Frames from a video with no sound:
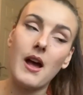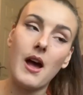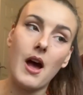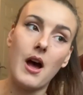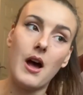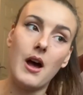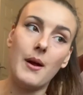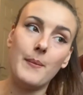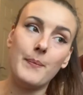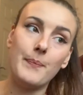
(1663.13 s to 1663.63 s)

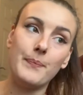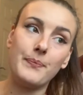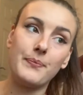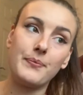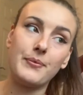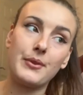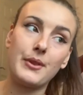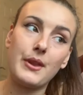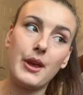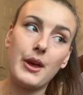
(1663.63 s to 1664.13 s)
Um,
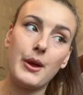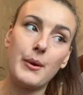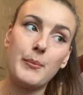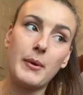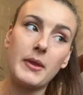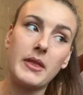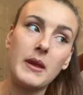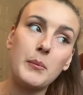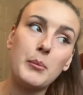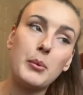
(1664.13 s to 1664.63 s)

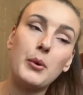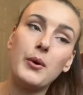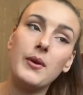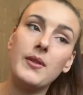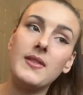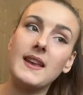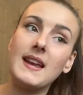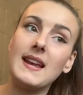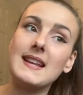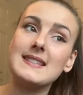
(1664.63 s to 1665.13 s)
but the
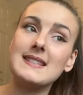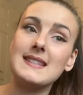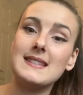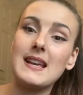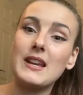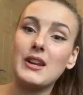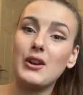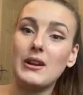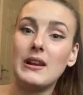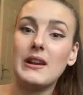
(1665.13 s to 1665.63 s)
important thing is is
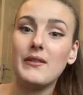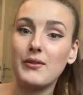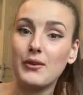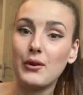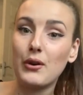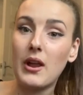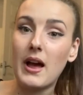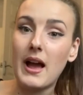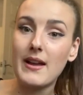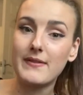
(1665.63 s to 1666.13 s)
that you live
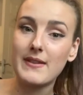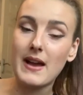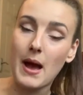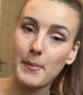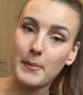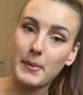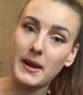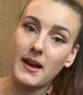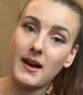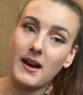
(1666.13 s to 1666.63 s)
your life
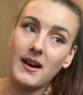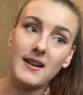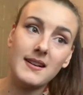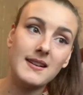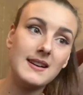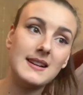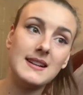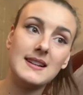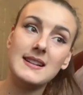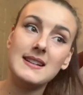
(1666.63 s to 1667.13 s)
happier
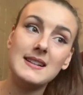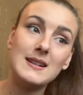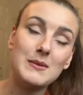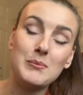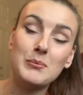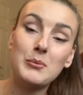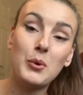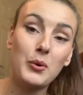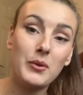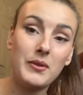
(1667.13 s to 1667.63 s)

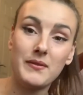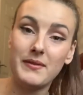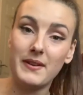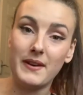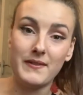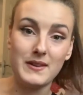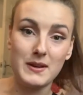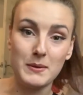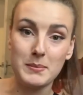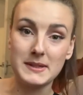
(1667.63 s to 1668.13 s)
more than
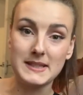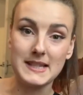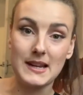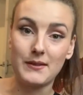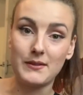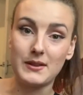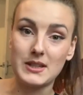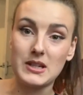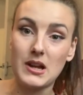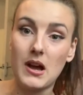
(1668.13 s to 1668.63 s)
50%
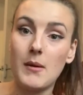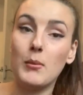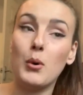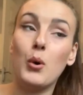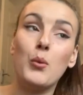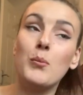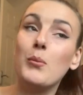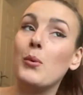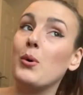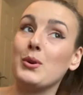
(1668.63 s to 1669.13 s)
of the time
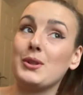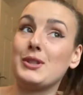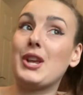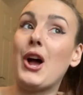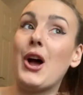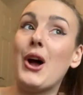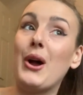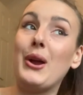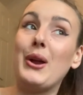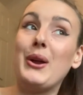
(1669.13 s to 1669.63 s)
or more
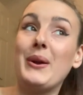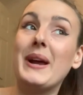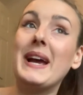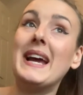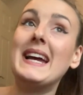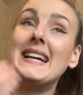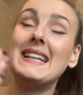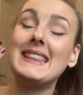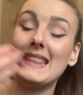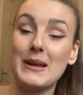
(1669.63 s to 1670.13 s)
so
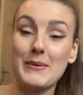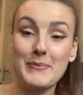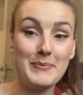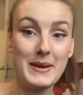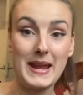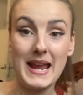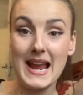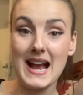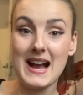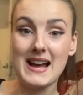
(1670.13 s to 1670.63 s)
than
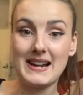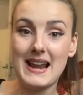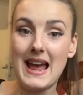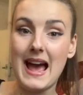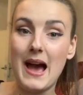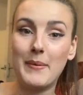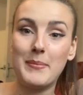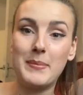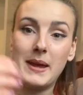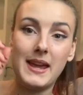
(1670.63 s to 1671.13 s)
being
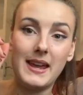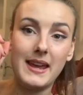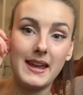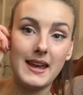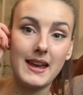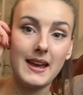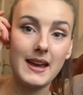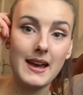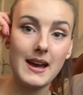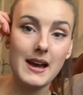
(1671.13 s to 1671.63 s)

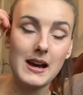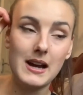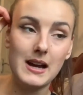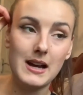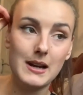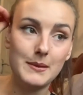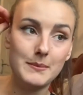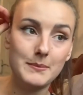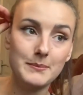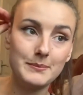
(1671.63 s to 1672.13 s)
unhappy
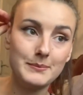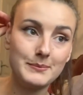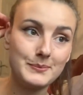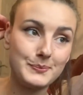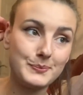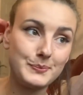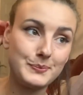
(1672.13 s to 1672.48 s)
um,